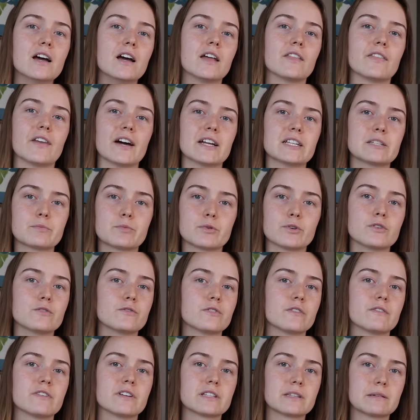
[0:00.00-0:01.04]
that's proof
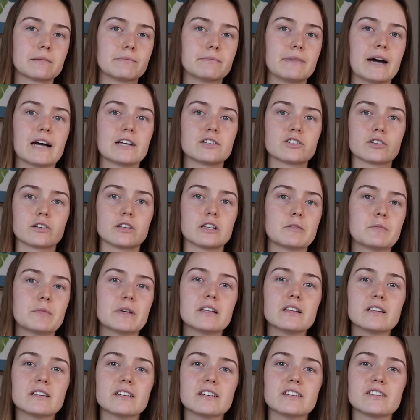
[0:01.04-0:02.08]
of its magical
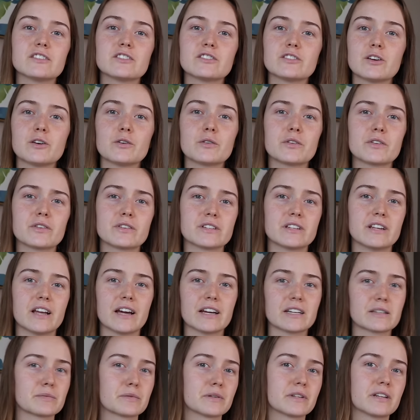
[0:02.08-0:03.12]
abilities, so there's an
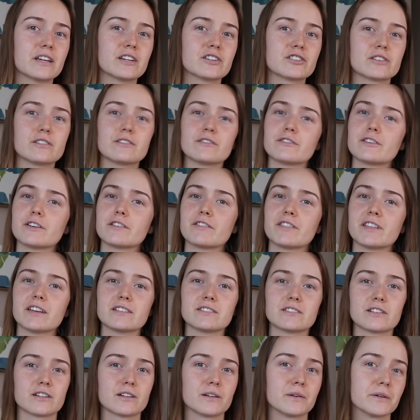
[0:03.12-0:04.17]
explanation for if
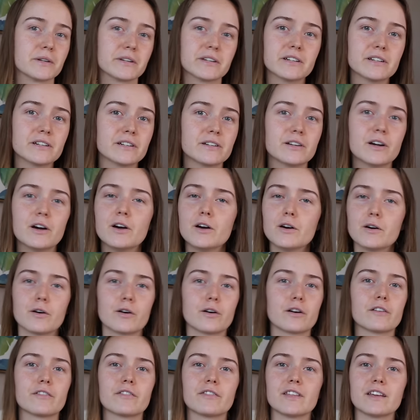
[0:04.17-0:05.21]
things are going good
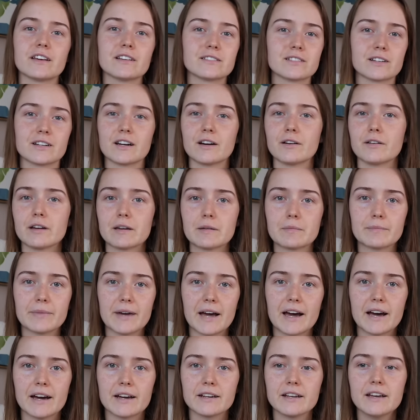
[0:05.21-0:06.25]
or if things are going
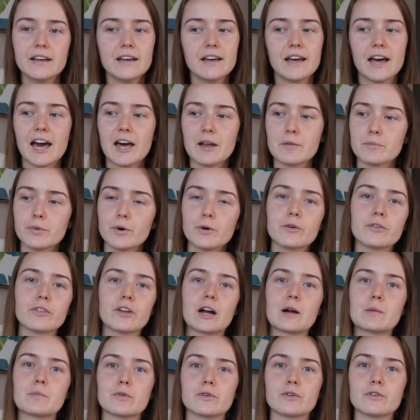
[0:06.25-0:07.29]
bad, and both
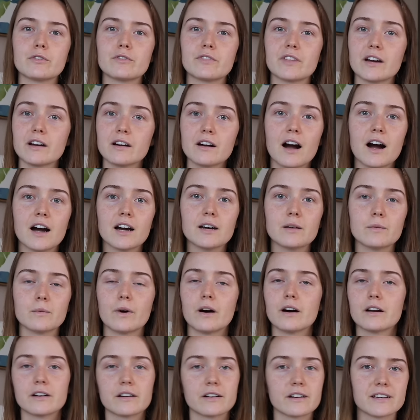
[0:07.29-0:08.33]
are proof that Kangen
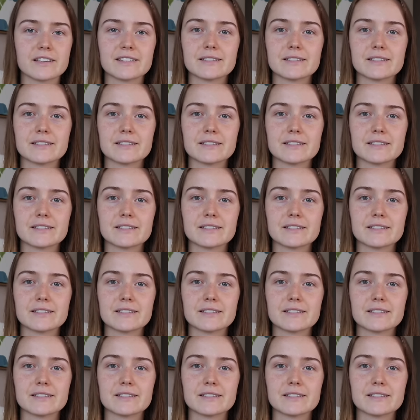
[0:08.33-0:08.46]
water is